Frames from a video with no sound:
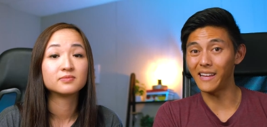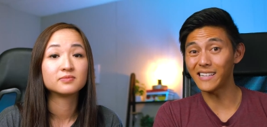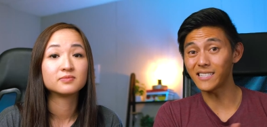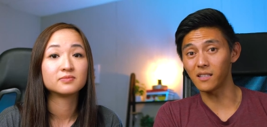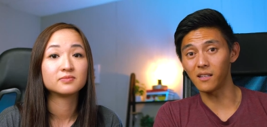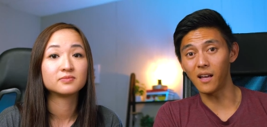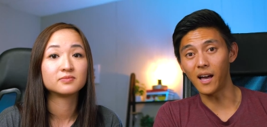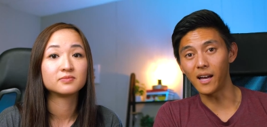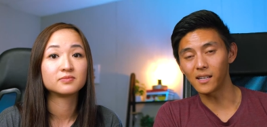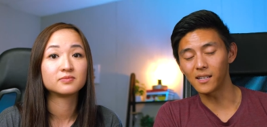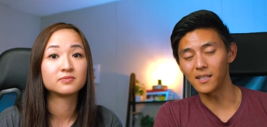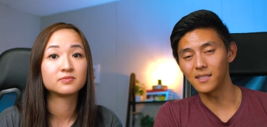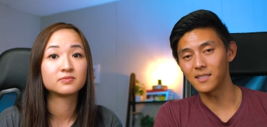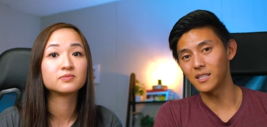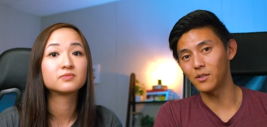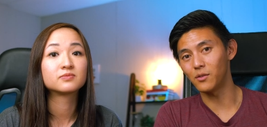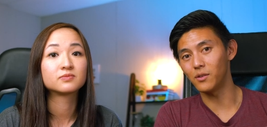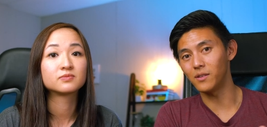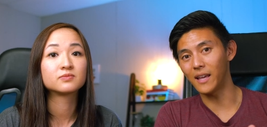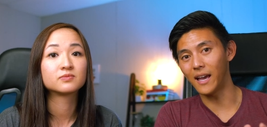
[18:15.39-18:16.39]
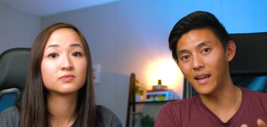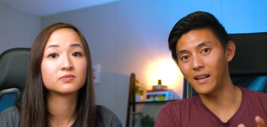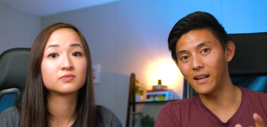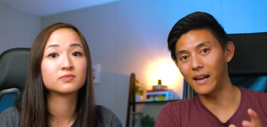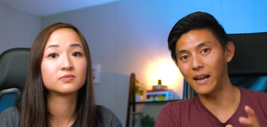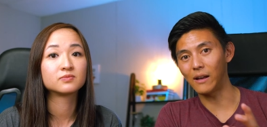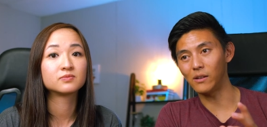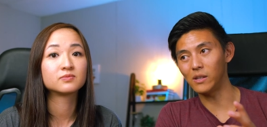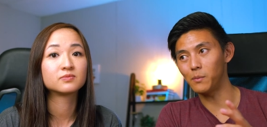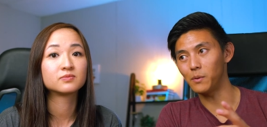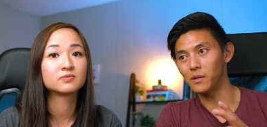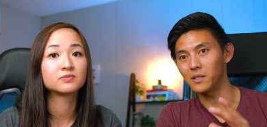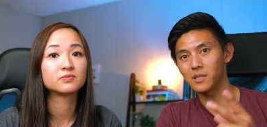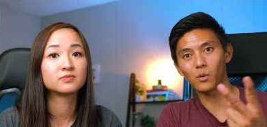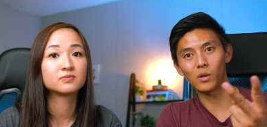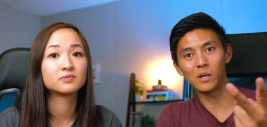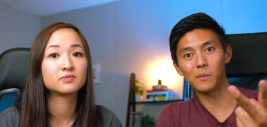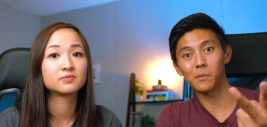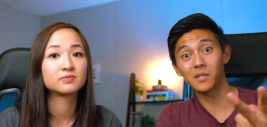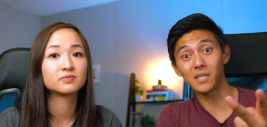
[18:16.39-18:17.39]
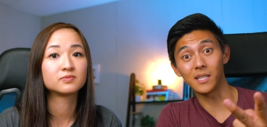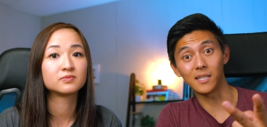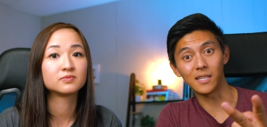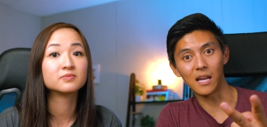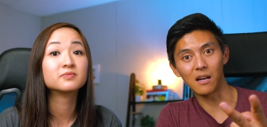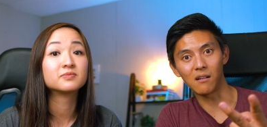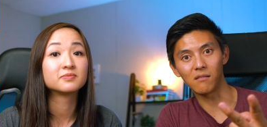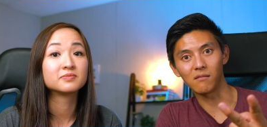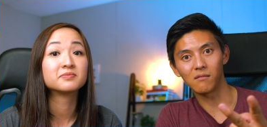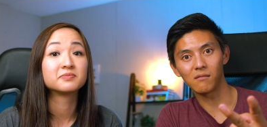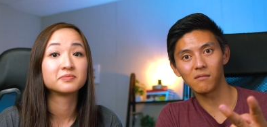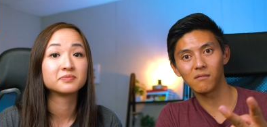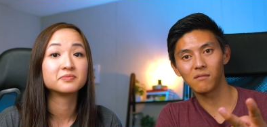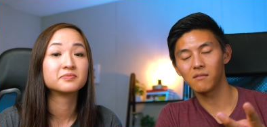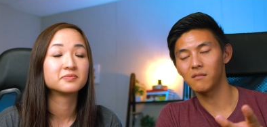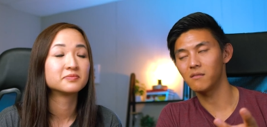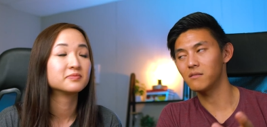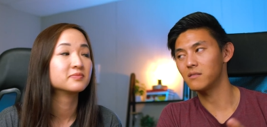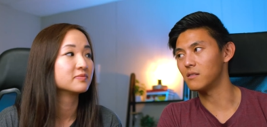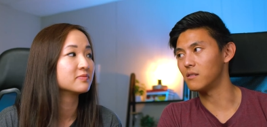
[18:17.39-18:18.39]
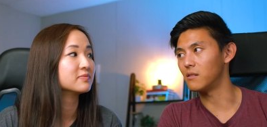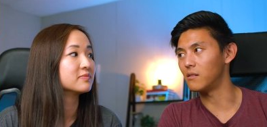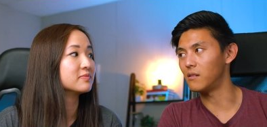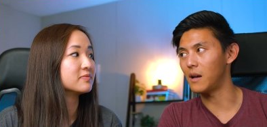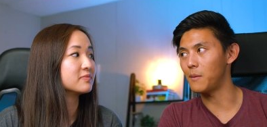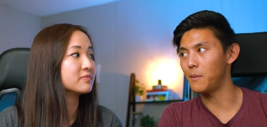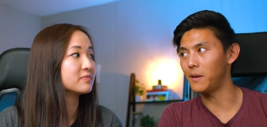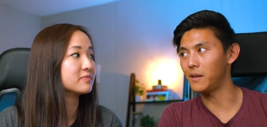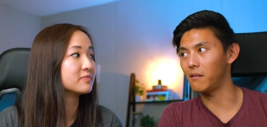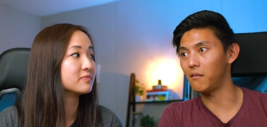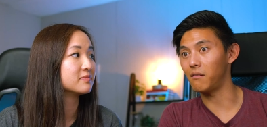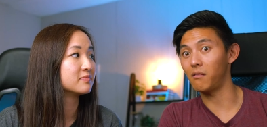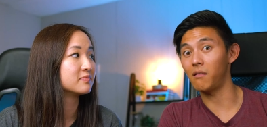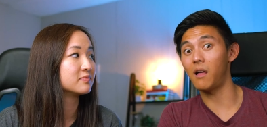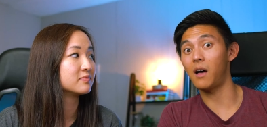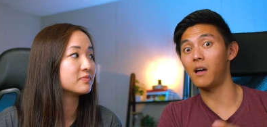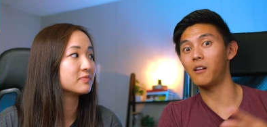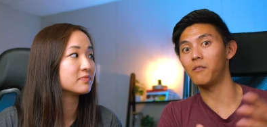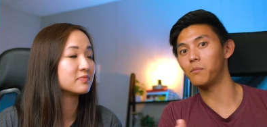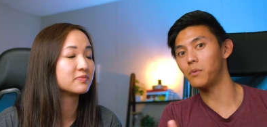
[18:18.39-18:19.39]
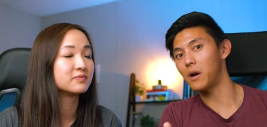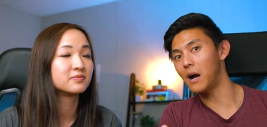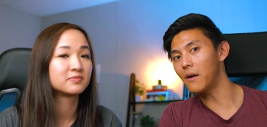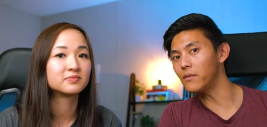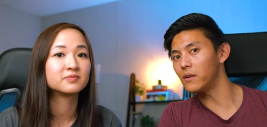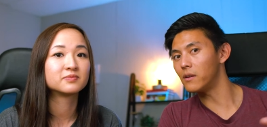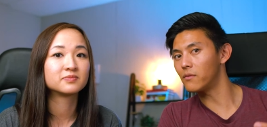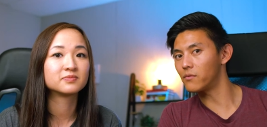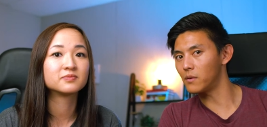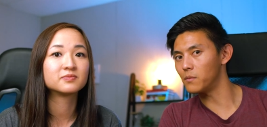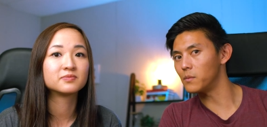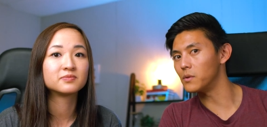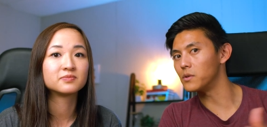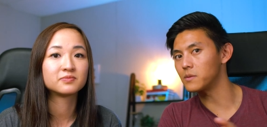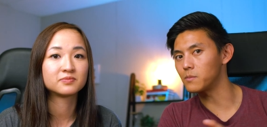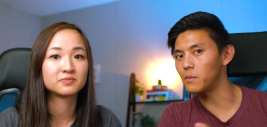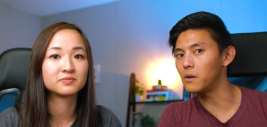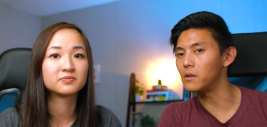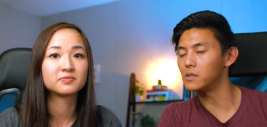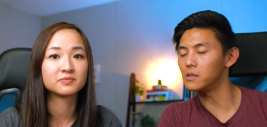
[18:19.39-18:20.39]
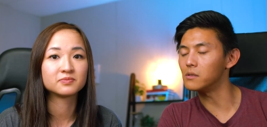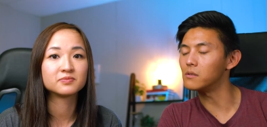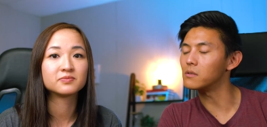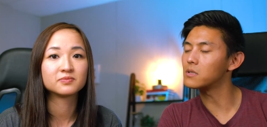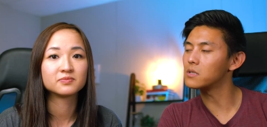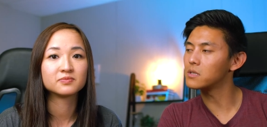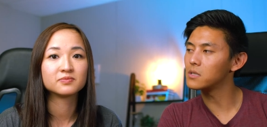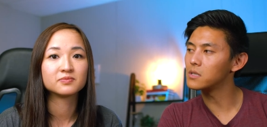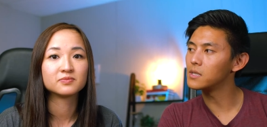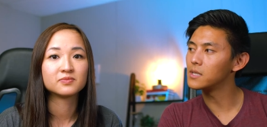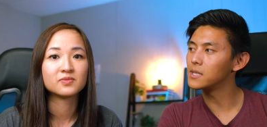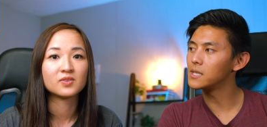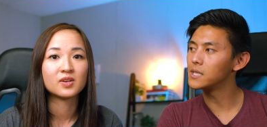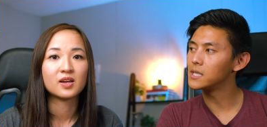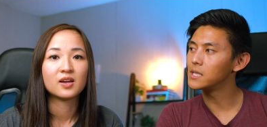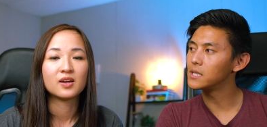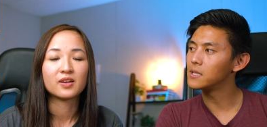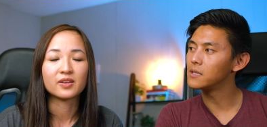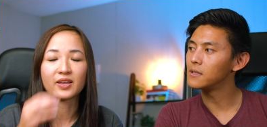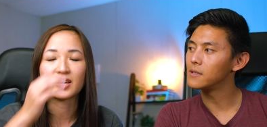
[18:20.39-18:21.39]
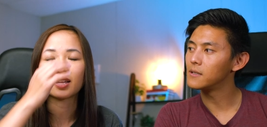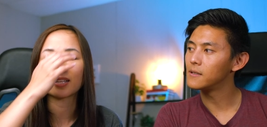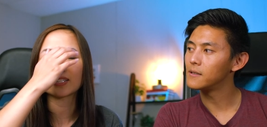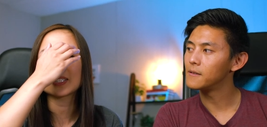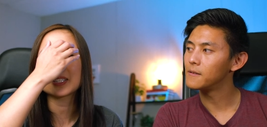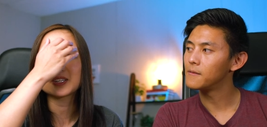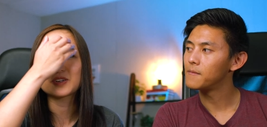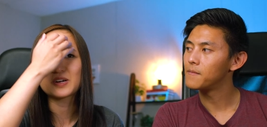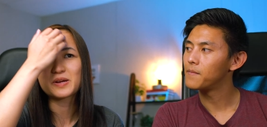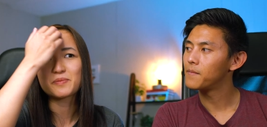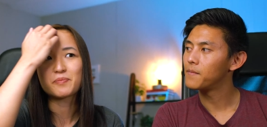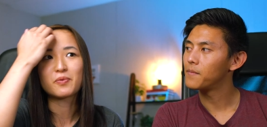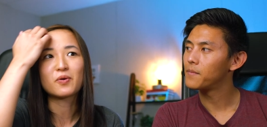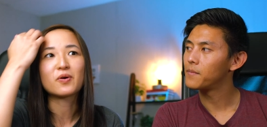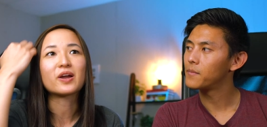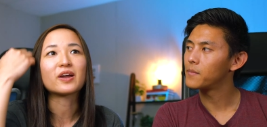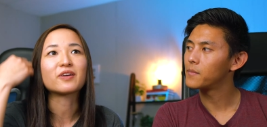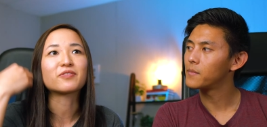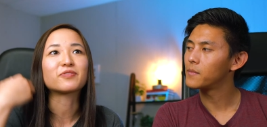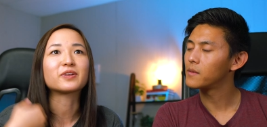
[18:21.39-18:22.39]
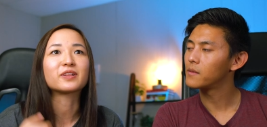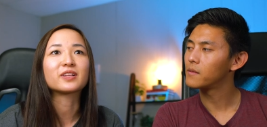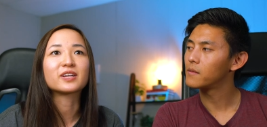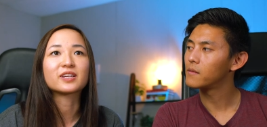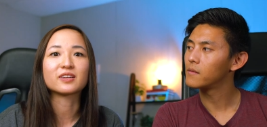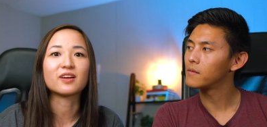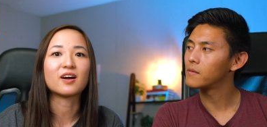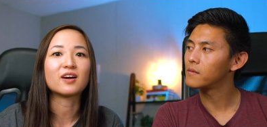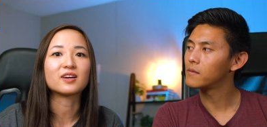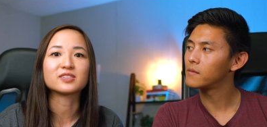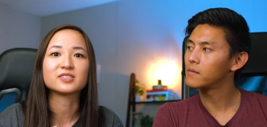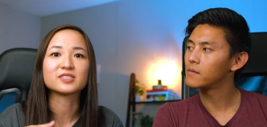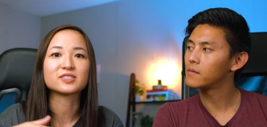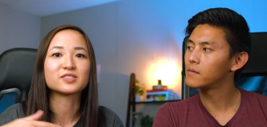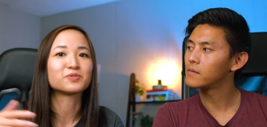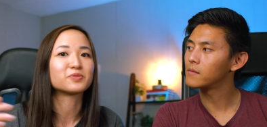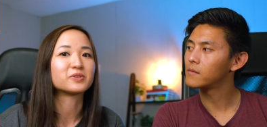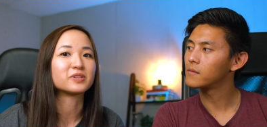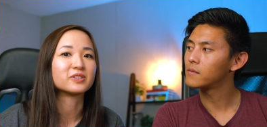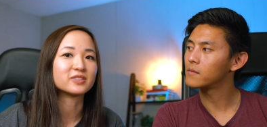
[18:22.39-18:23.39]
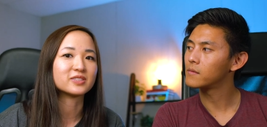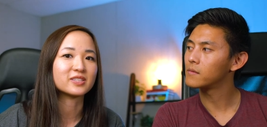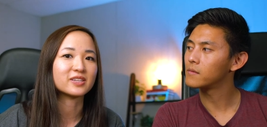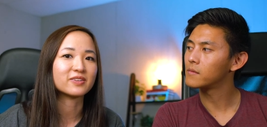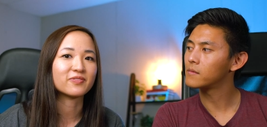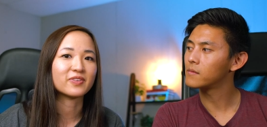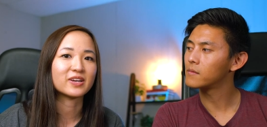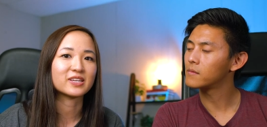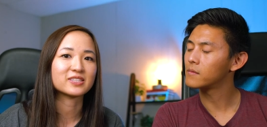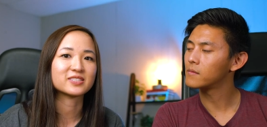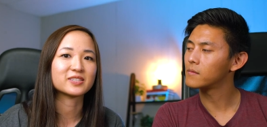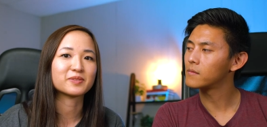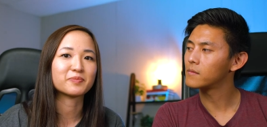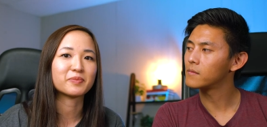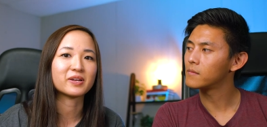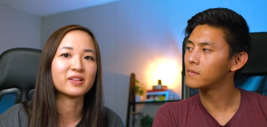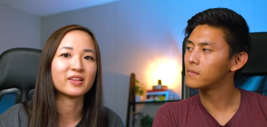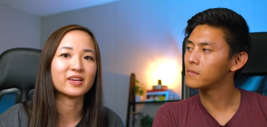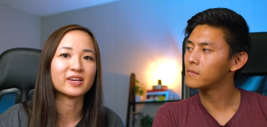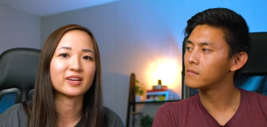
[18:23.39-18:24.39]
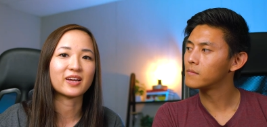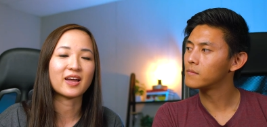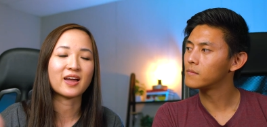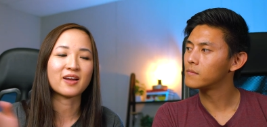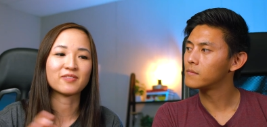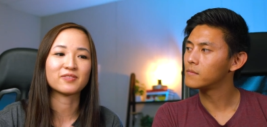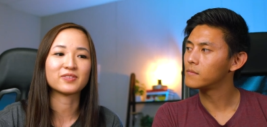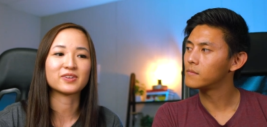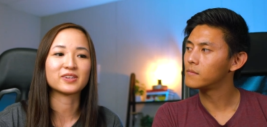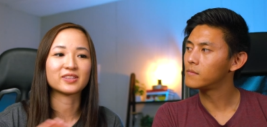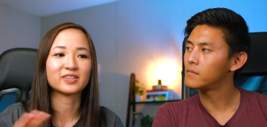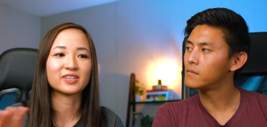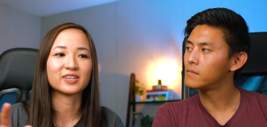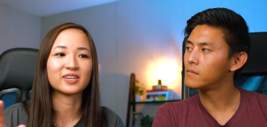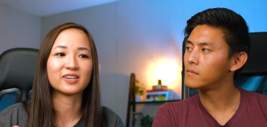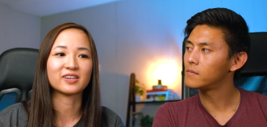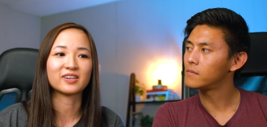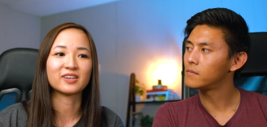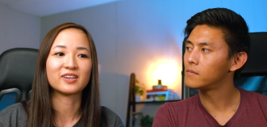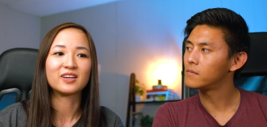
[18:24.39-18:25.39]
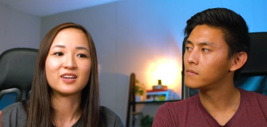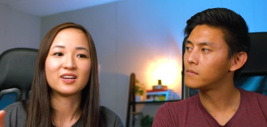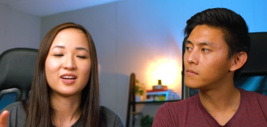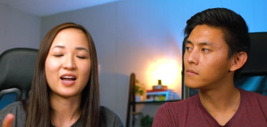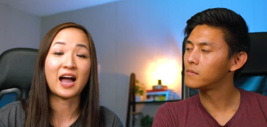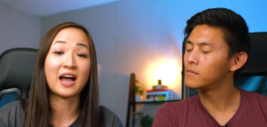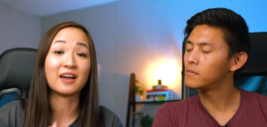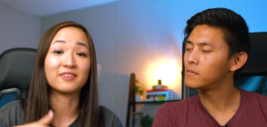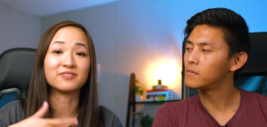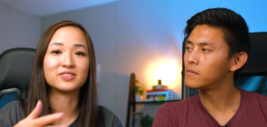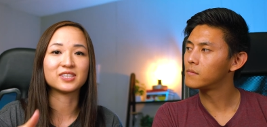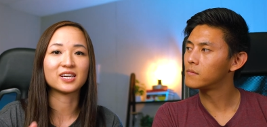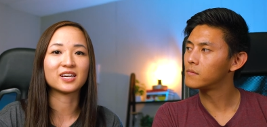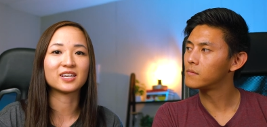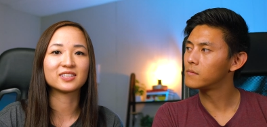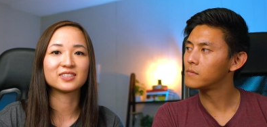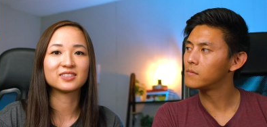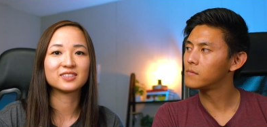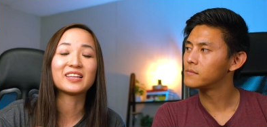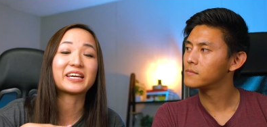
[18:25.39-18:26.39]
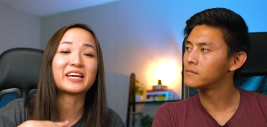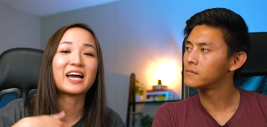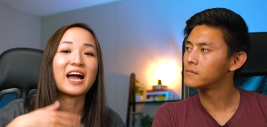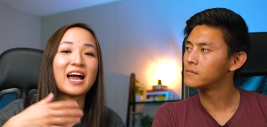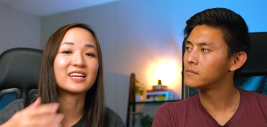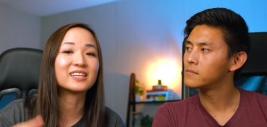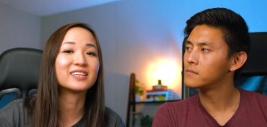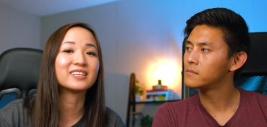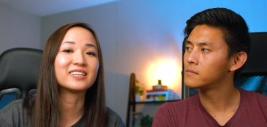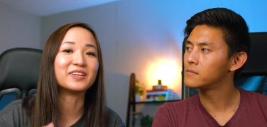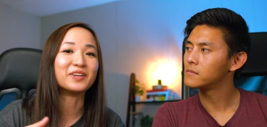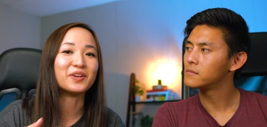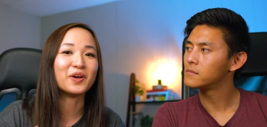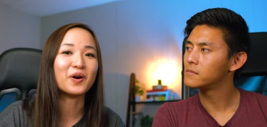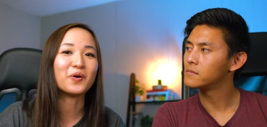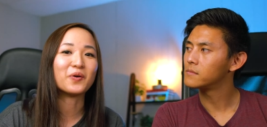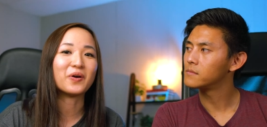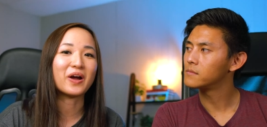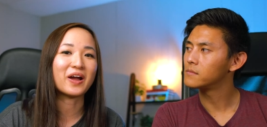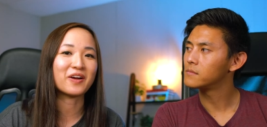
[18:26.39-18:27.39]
Speaker 1: that's a lot considering that I only put twenty percent down. So I made a lot of profit from those small deals.
Speaker 2: Yeah, that's a great point. I feel like not just in real estate investing, but like everything I've done. Like I didn't know